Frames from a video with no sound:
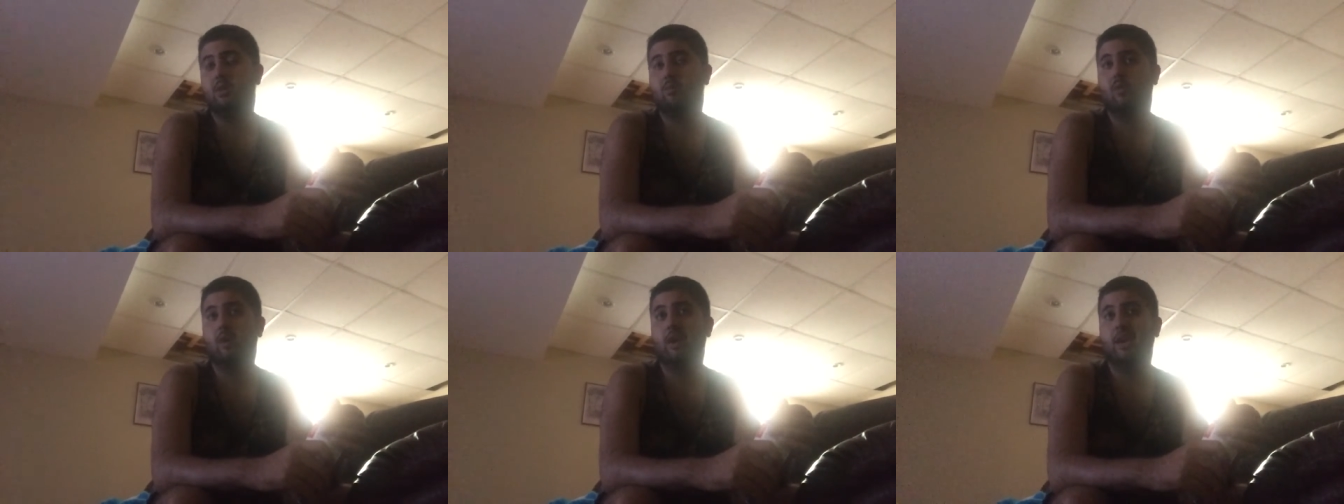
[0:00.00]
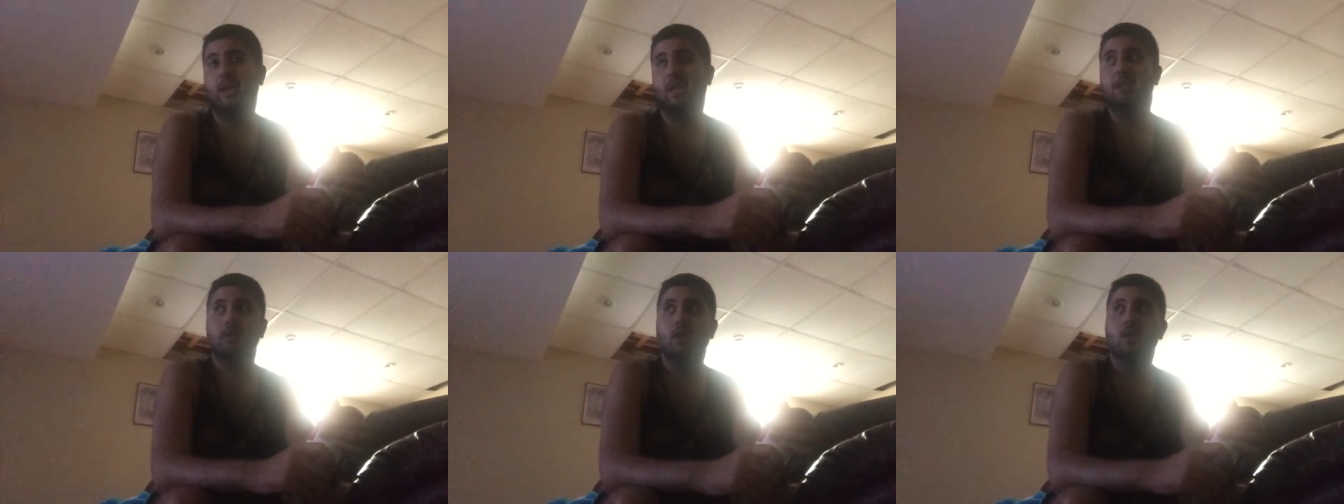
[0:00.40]
What
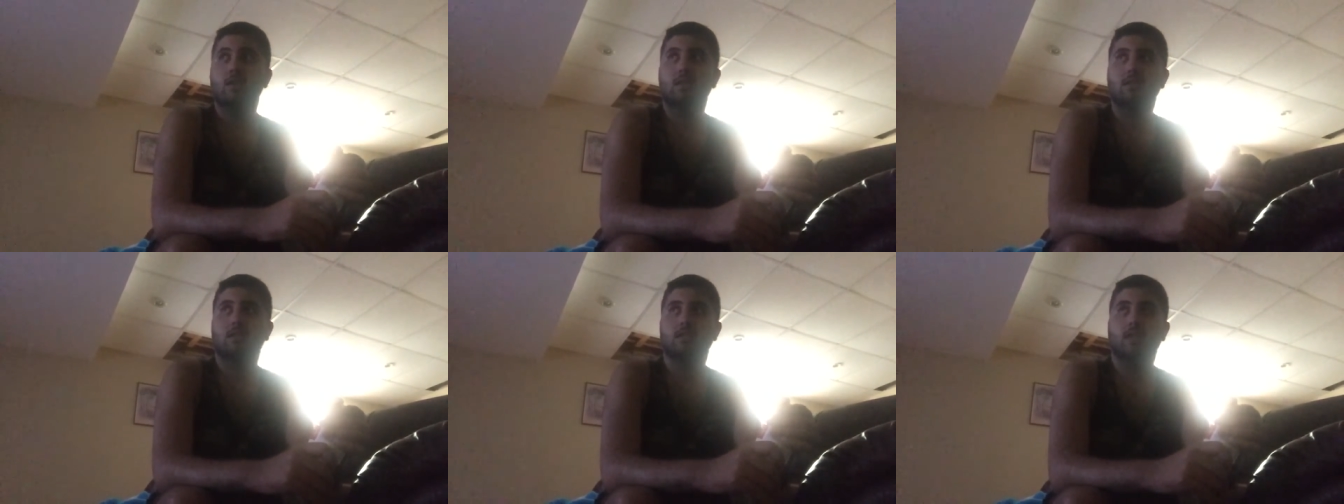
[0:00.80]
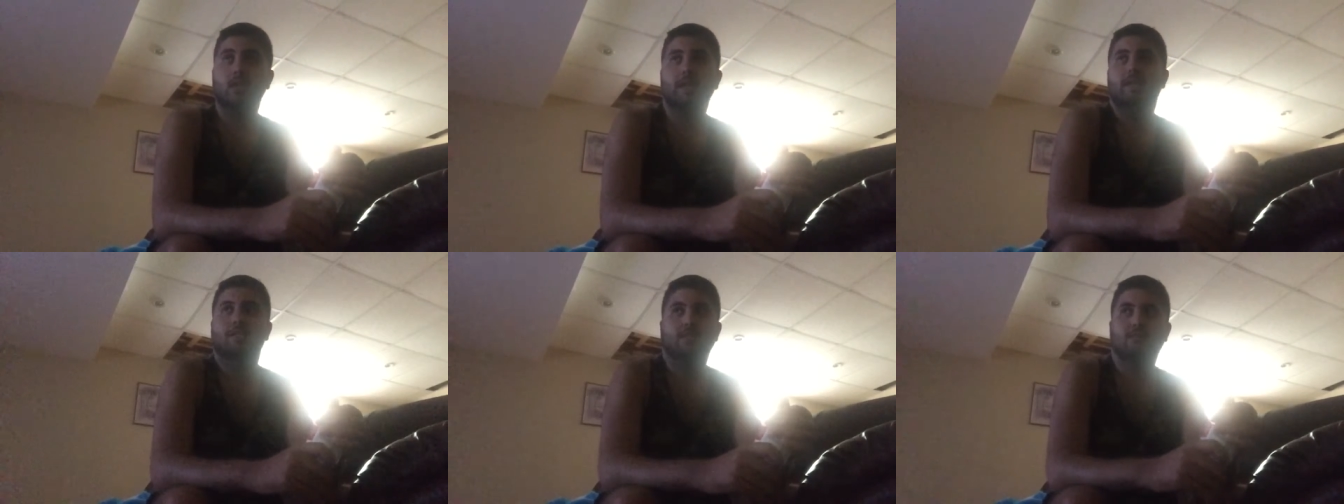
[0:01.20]
he does
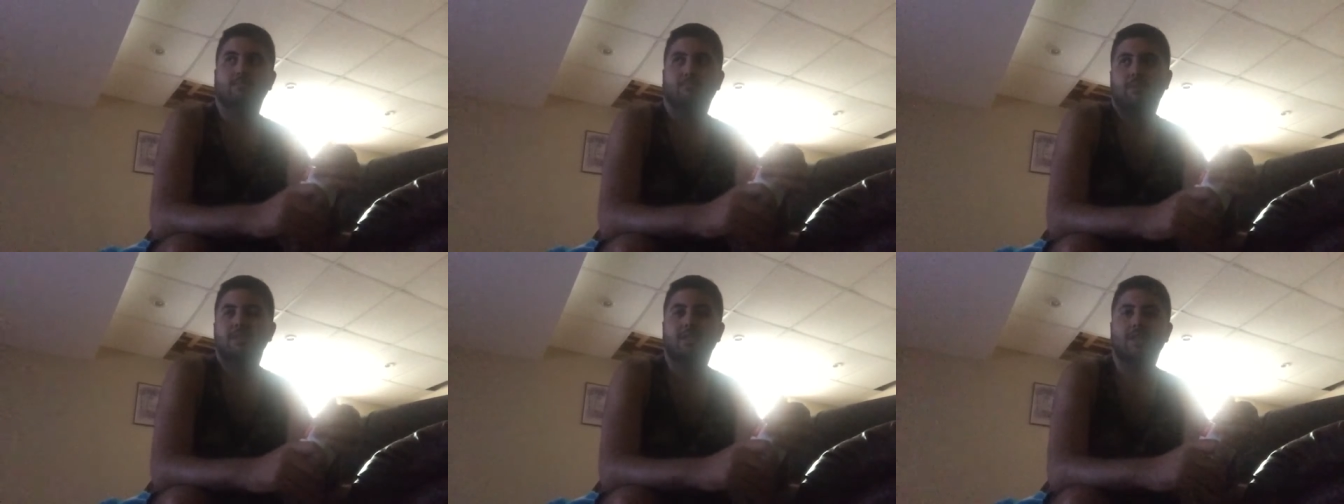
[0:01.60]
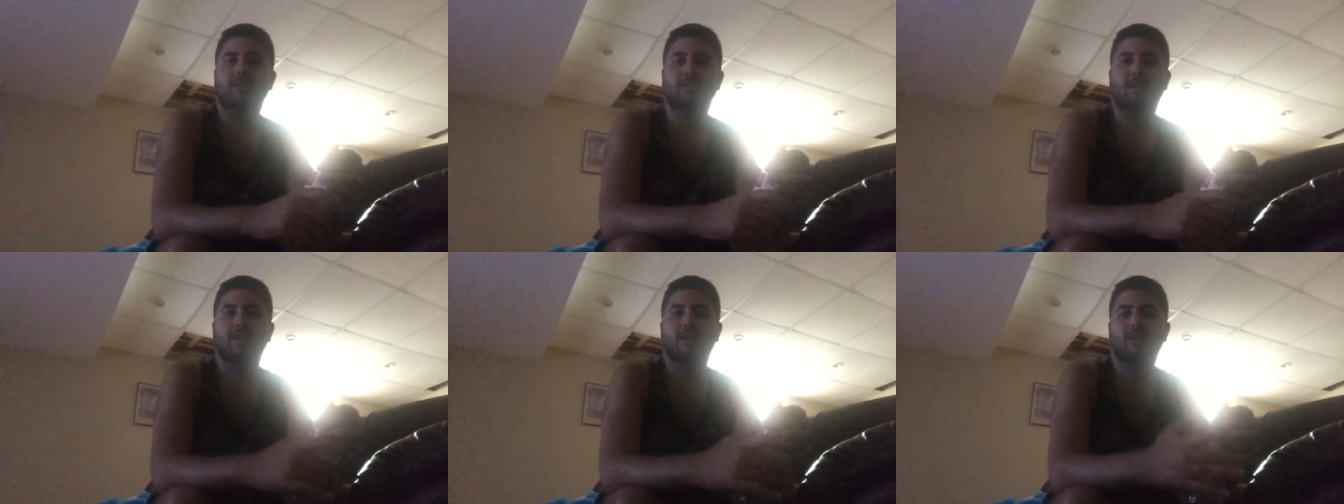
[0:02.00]
is
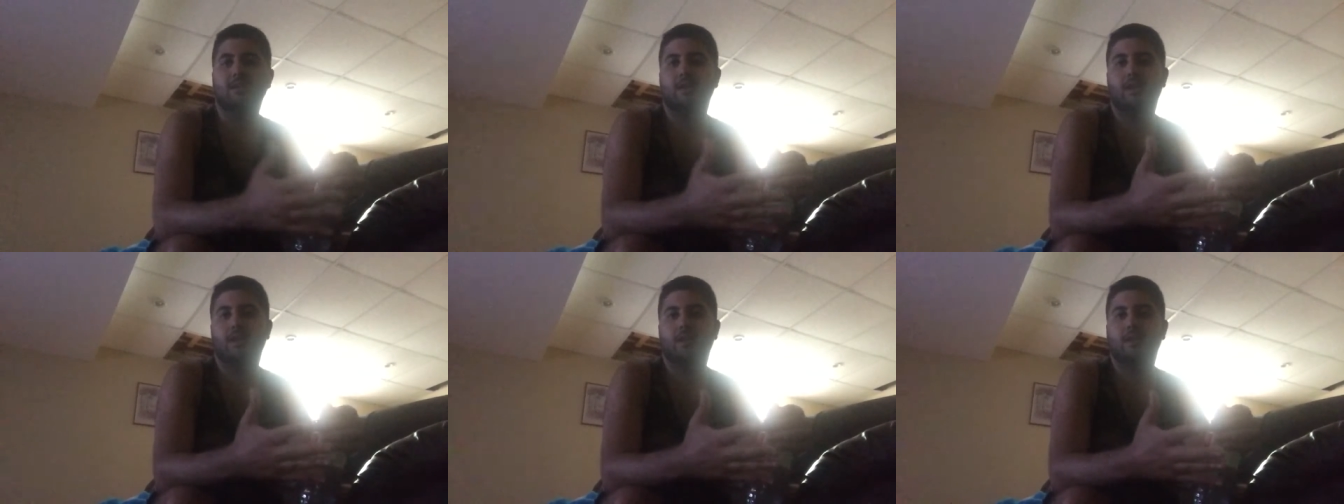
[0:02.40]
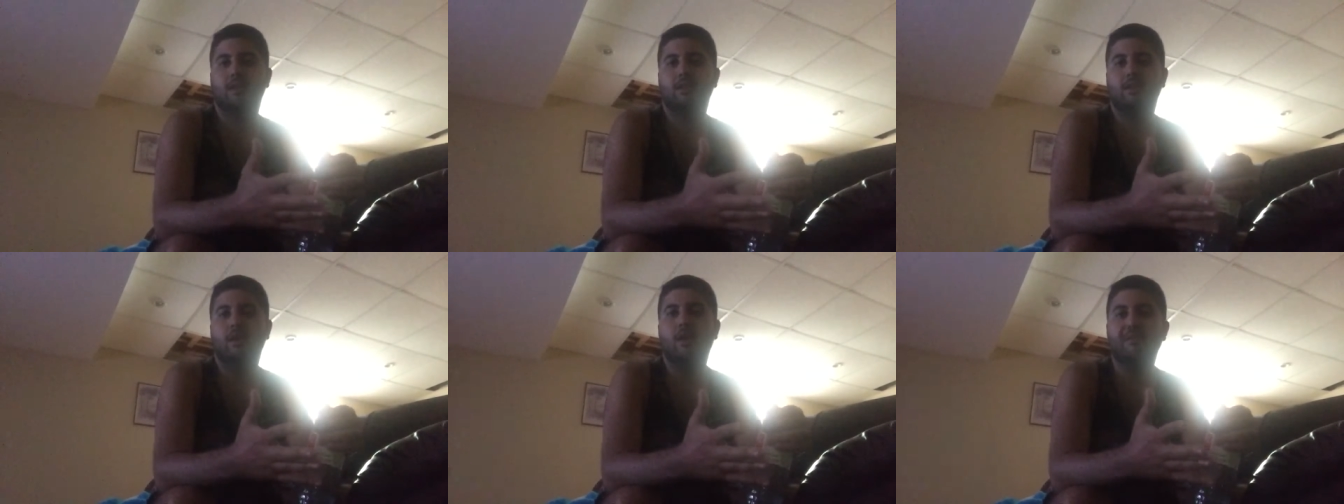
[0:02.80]
basically like
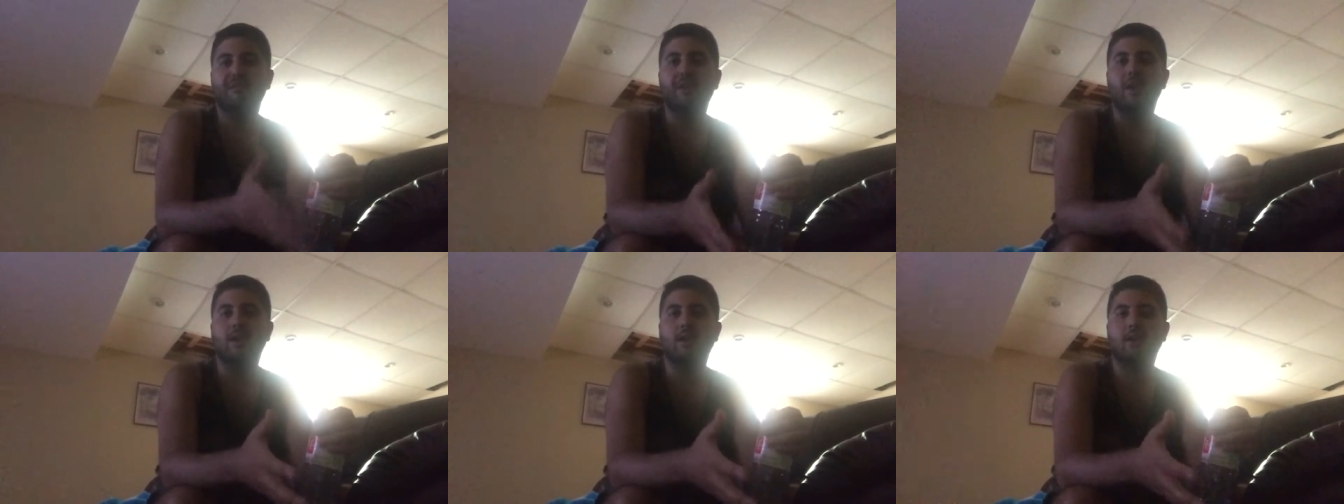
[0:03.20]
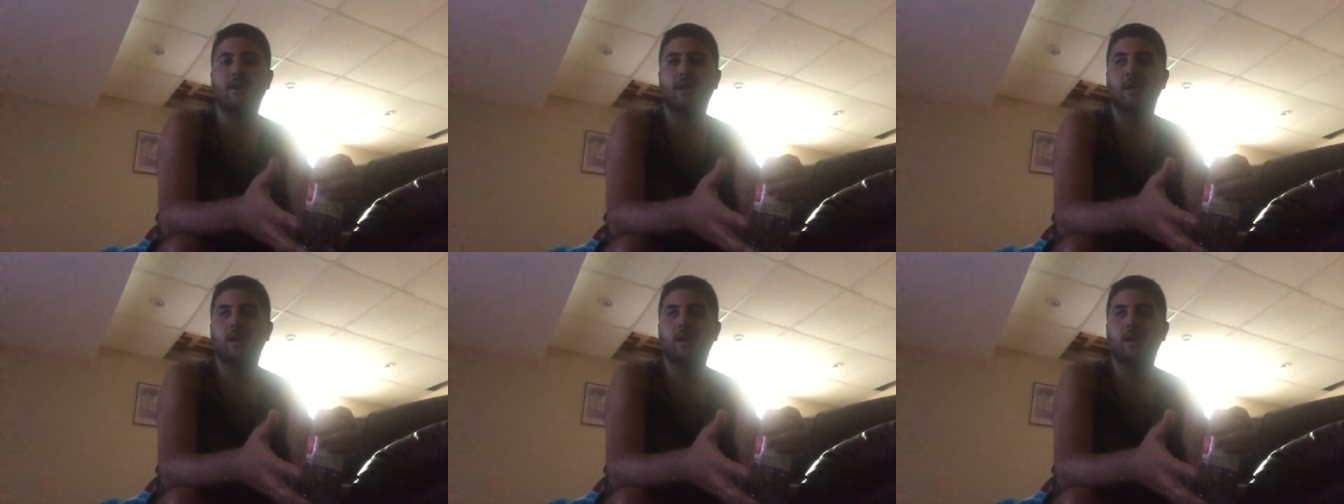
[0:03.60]
not fake.